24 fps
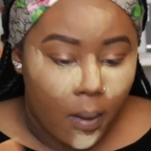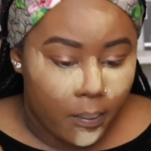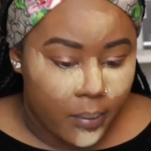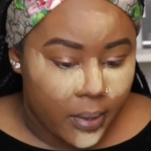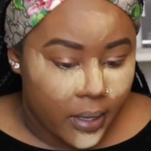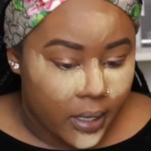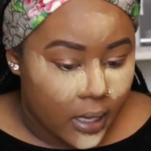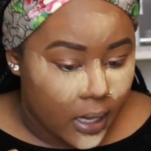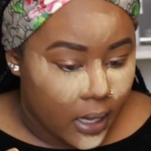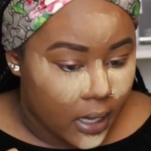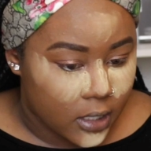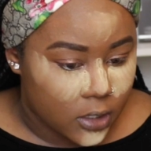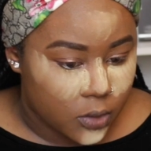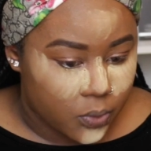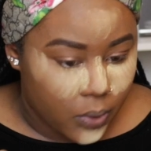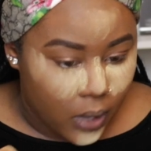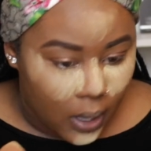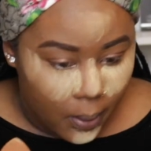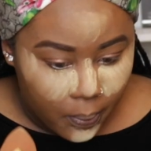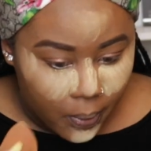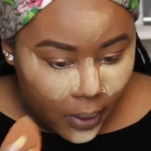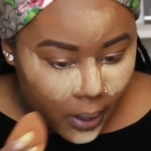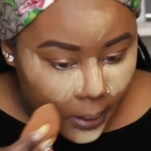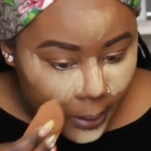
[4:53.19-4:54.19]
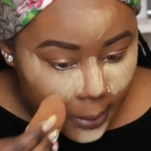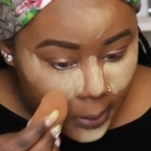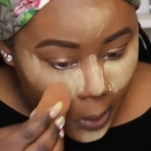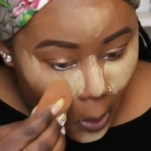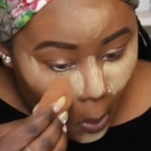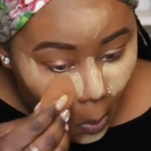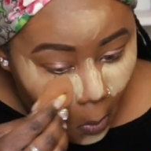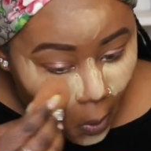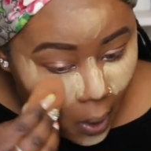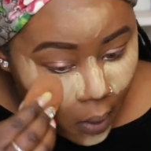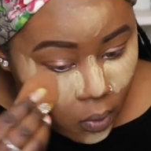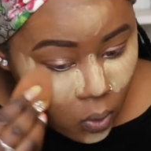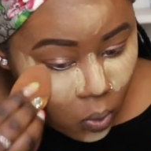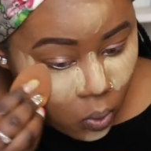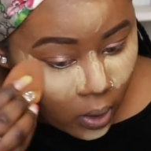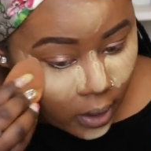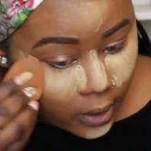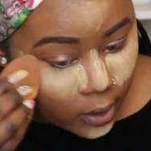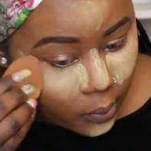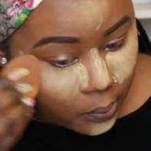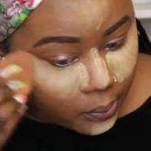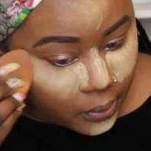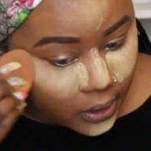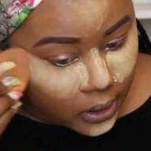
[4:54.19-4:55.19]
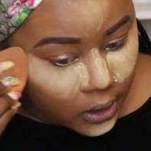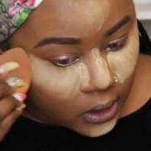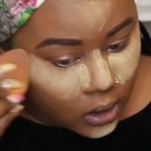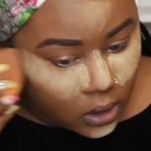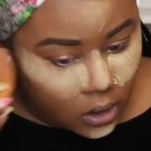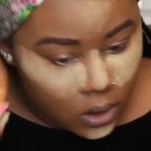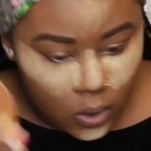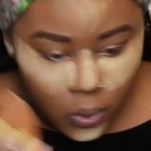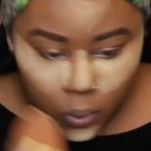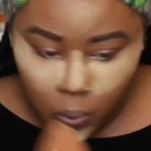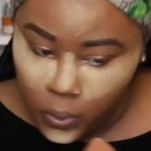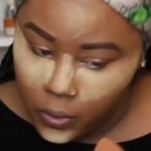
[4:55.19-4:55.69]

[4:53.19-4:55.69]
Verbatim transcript: because we are probably not where we want to be,